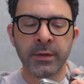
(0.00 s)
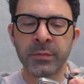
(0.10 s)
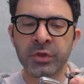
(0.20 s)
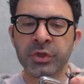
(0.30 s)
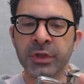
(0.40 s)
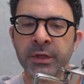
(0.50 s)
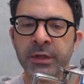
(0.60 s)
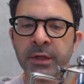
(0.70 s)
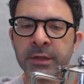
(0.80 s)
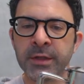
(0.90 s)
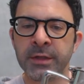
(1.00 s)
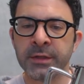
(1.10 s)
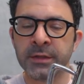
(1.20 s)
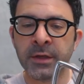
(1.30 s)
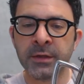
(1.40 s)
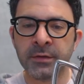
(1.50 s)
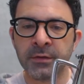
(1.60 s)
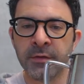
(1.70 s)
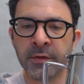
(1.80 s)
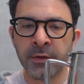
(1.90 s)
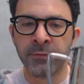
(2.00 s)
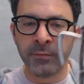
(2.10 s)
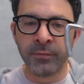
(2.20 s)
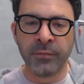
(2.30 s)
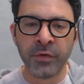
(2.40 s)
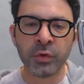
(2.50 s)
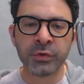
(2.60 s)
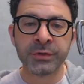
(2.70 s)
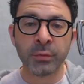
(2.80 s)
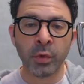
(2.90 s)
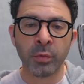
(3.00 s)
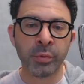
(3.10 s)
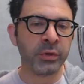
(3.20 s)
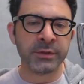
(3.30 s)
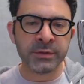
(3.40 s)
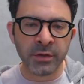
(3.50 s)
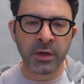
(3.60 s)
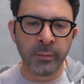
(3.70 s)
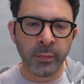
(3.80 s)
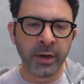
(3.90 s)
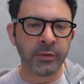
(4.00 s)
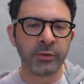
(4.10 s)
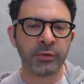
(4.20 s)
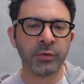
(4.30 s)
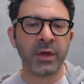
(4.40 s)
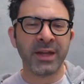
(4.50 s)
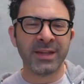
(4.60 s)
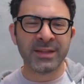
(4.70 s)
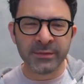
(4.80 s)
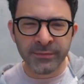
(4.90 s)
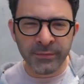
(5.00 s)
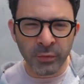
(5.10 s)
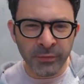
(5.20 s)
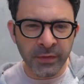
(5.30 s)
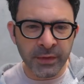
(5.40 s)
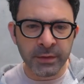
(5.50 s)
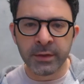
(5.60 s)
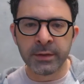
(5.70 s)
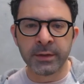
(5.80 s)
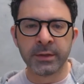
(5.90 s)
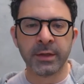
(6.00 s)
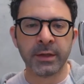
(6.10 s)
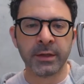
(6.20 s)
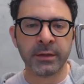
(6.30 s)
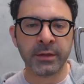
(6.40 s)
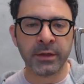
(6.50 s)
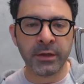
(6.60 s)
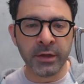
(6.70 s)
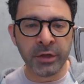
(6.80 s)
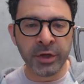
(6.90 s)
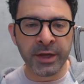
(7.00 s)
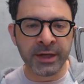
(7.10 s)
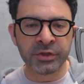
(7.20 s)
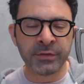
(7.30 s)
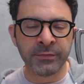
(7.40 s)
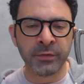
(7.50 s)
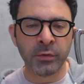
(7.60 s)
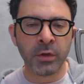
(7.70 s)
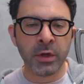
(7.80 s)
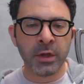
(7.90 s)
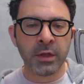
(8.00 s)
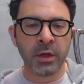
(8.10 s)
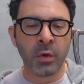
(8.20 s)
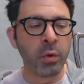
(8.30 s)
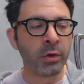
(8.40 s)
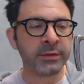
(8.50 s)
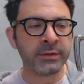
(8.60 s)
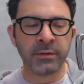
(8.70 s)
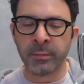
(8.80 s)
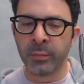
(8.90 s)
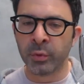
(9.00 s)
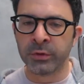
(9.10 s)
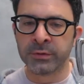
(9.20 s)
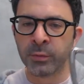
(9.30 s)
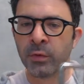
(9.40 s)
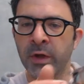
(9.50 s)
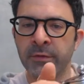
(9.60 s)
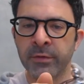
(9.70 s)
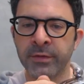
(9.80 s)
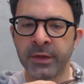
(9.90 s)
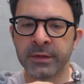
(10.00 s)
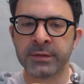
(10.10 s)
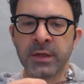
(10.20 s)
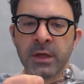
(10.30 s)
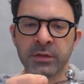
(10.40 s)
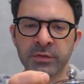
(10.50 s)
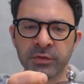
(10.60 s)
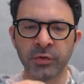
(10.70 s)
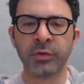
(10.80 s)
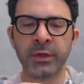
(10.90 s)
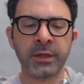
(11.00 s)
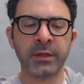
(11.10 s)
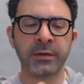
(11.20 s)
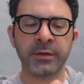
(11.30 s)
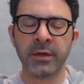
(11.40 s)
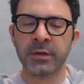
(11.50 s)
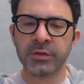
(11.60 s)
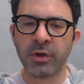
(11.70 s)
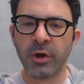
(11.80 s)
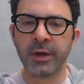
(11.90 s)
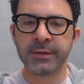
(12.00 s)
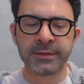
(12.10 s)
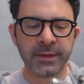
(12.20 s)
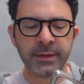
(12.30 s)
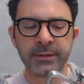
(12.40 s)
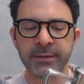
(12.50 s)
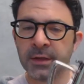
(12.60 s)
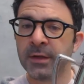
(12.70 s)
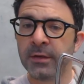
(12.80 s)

the machine. It feels well built. It's not going to break on you. It doesn't feel thin, and you can actually feel the quality of the build as well. Everything is sturdy and tight and